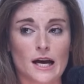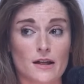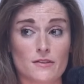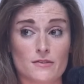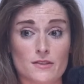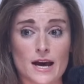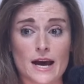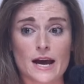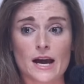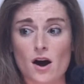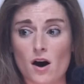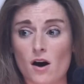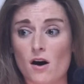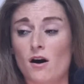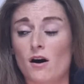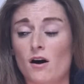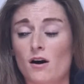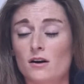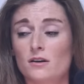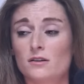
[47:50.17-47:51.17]
And they
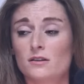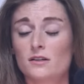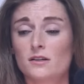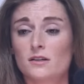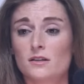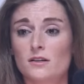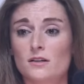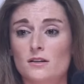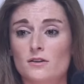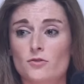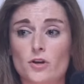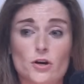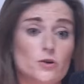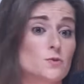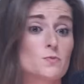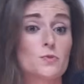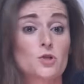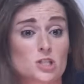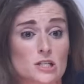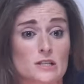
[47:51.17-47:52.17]
are,
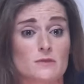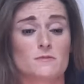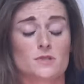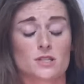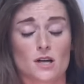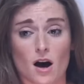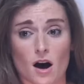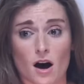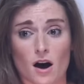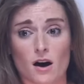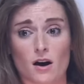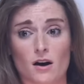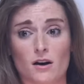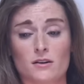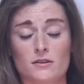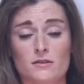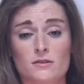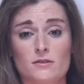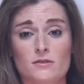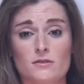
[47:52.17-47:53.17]
those Muslims
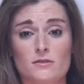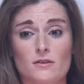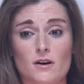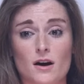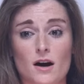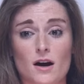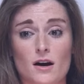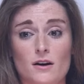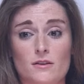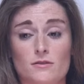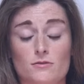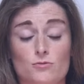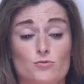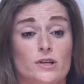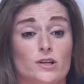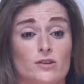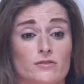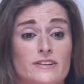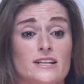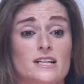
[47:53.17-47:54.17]
are the
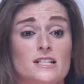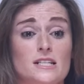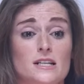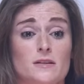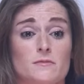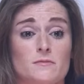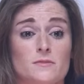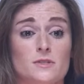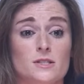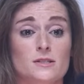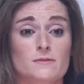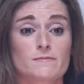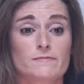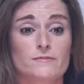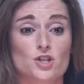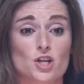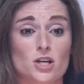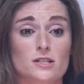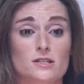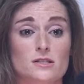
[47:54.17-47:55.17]
real victims,
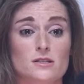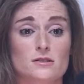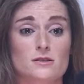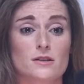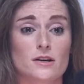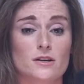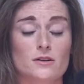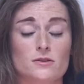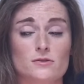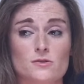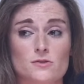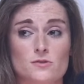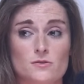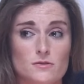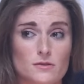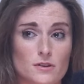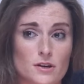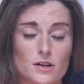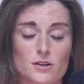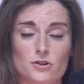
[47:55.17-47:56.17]
just as
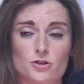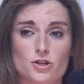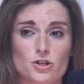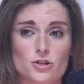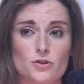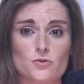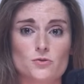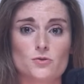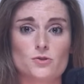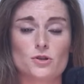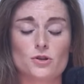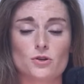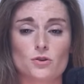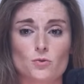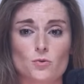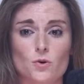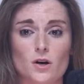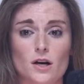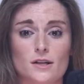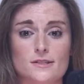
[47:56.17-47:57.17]
those Jews
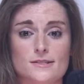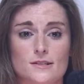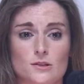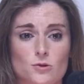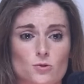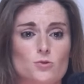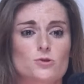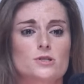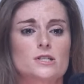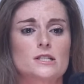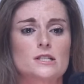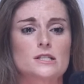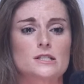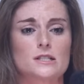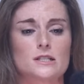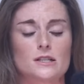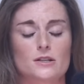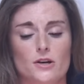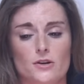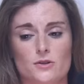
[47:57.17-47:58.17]
who were
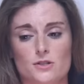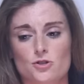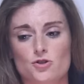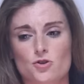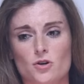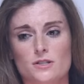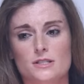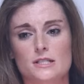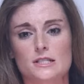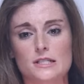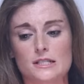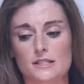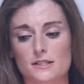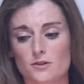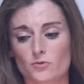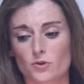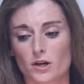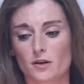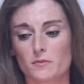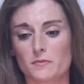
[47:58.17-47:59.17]
slaughtered and those atrocities
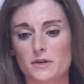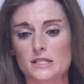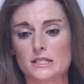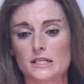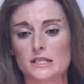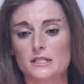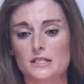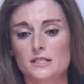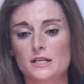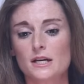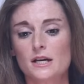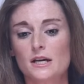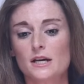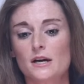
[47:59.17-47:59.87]
that were committed.